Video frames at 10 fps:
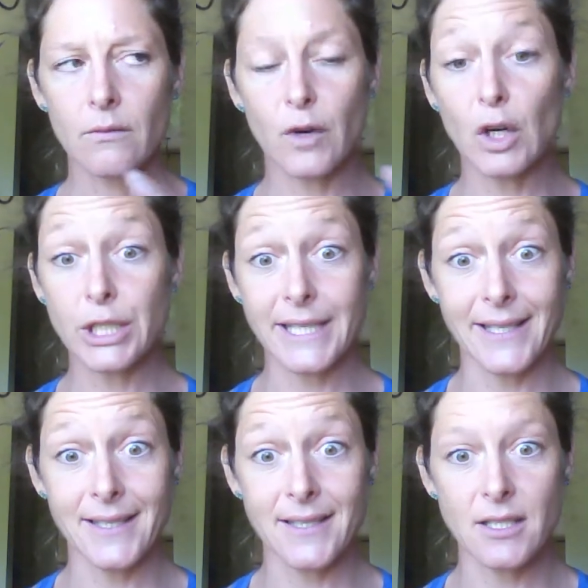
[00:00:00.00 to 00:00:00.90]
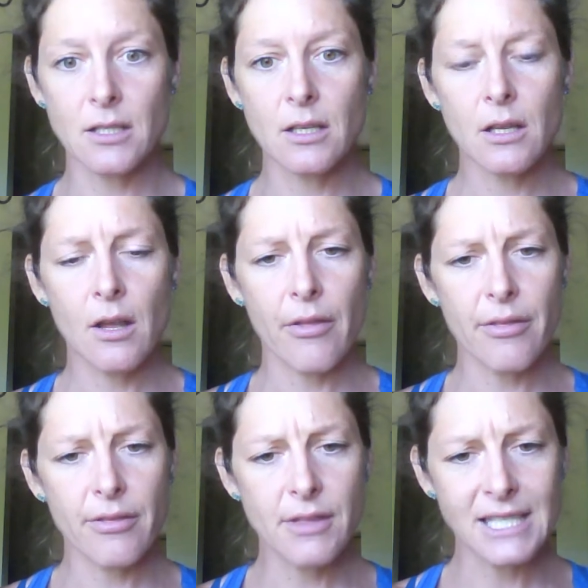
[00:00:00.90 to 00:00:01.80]
Versus
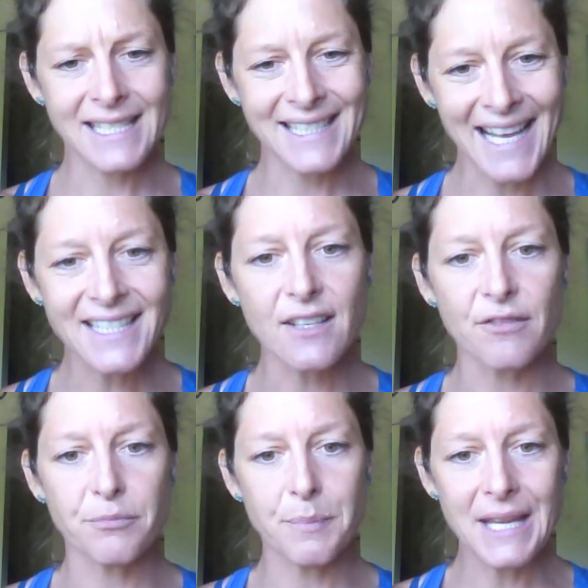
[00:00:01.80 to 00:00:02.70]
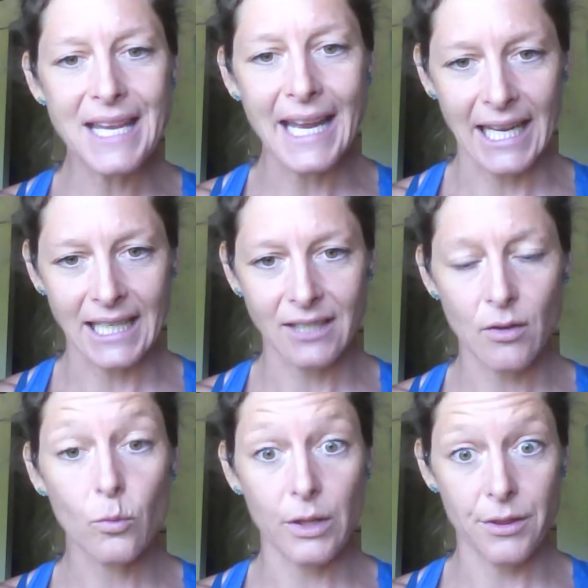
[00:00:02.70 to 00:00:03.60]
the sense of being
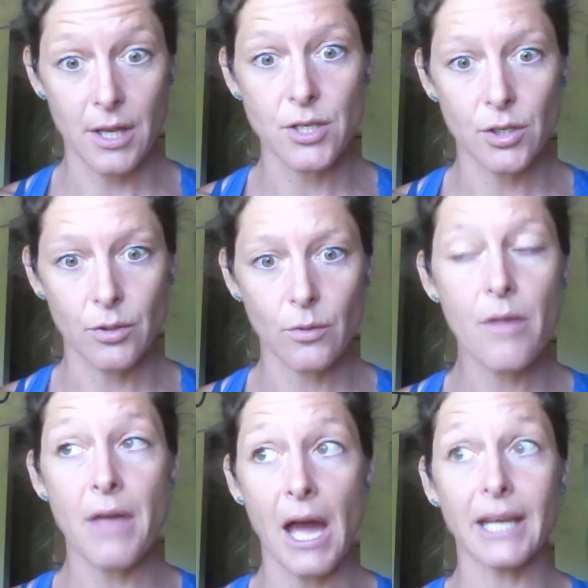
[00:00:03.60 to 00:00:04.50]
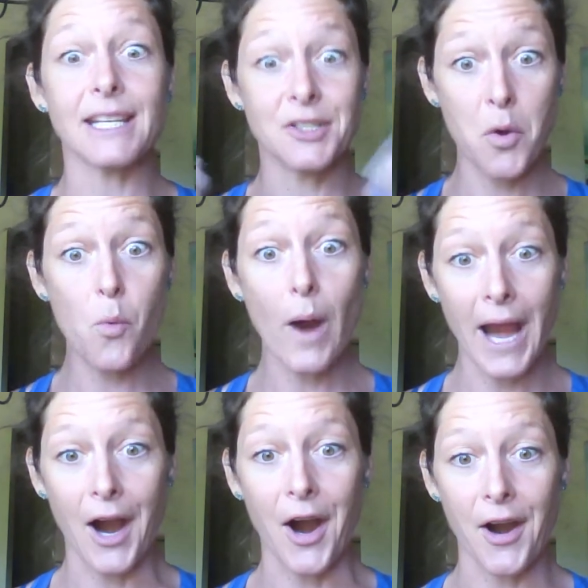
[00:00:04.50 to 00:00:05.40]
within you that is
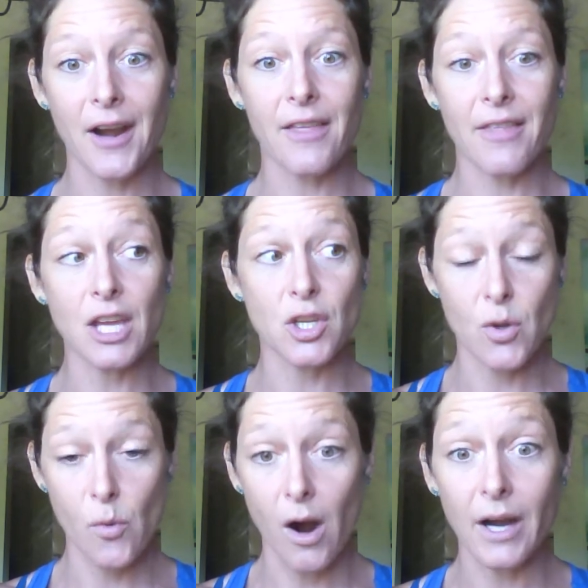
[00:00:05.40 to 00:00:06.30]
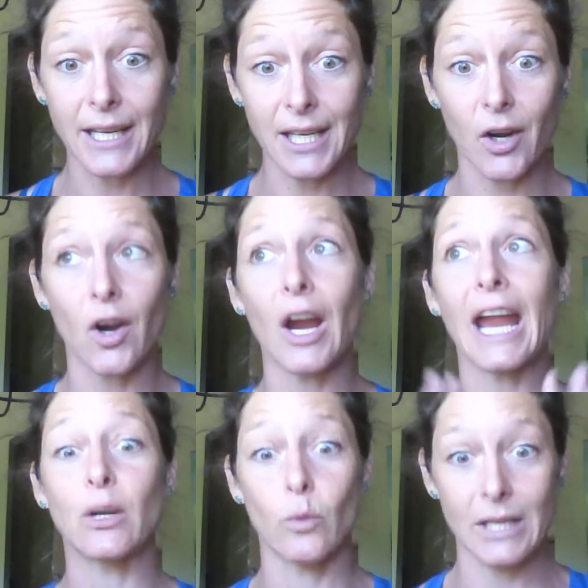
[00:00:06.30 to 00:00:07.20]
aware that you are here
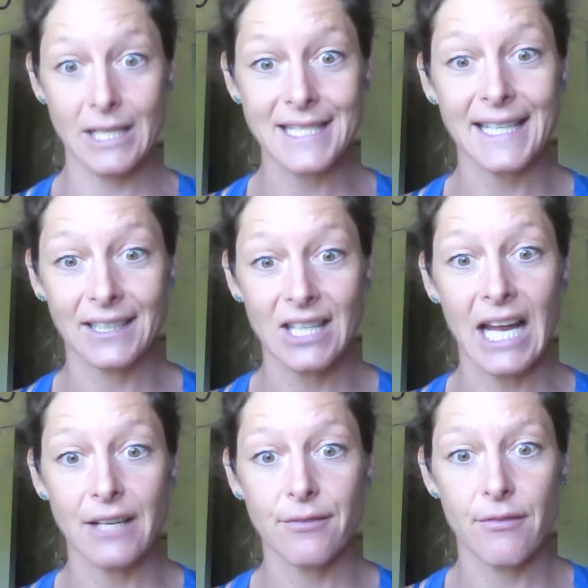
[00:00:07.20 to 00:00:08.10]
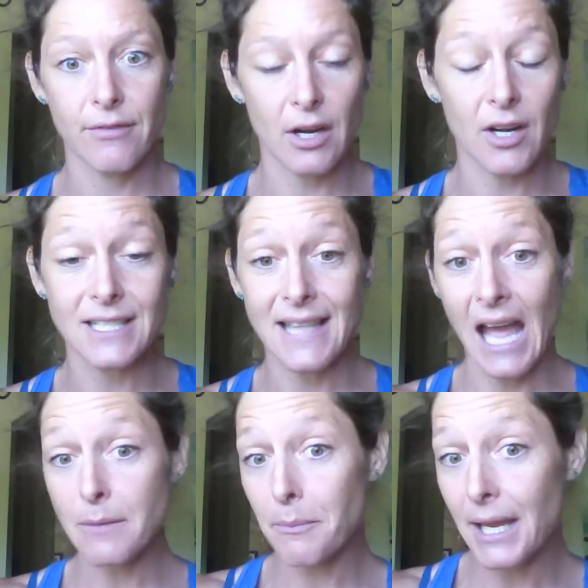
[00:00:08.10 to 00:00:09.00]
and witnessing life. There is
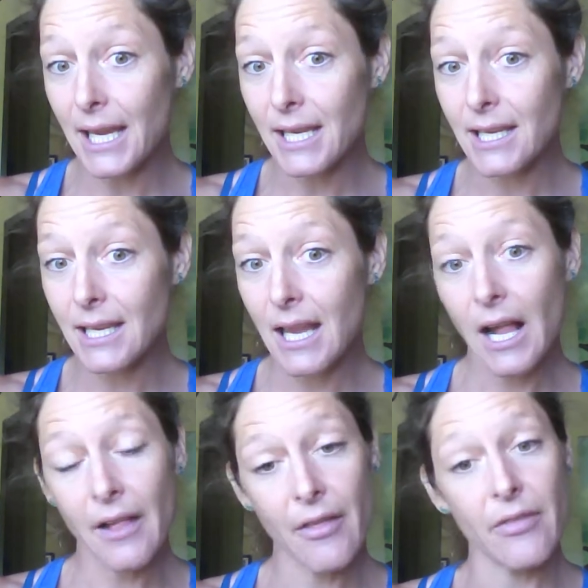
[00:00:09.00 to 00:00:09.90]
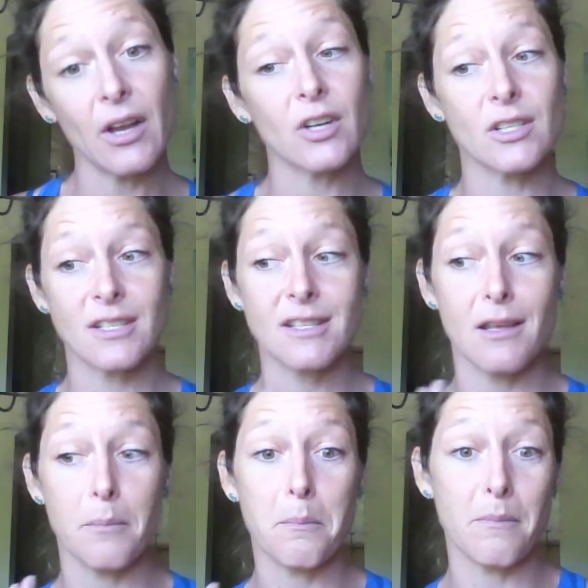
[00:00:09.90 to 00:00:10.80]
that me, and then there's
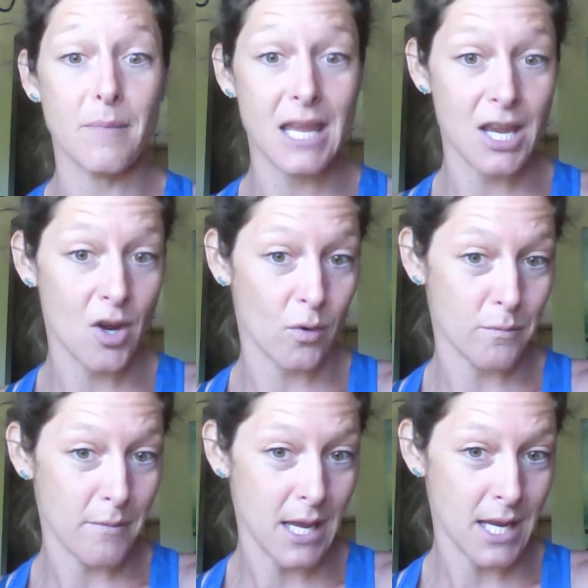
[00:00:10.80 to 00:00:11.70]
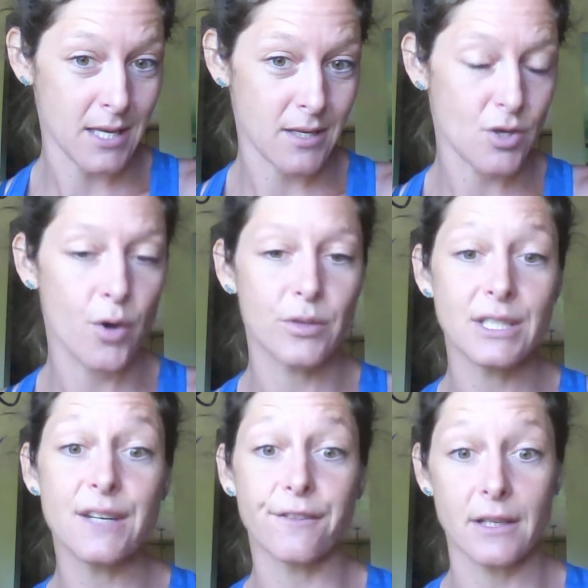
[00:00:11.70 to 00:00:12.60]
the ego me. Know the
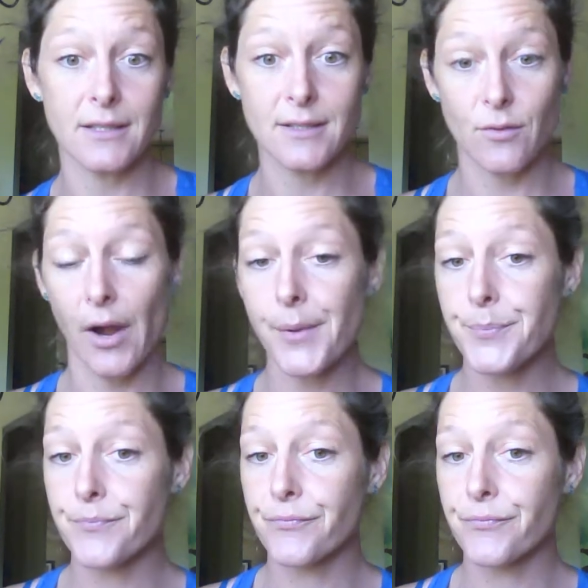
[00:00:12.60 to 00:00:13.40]
difference, right?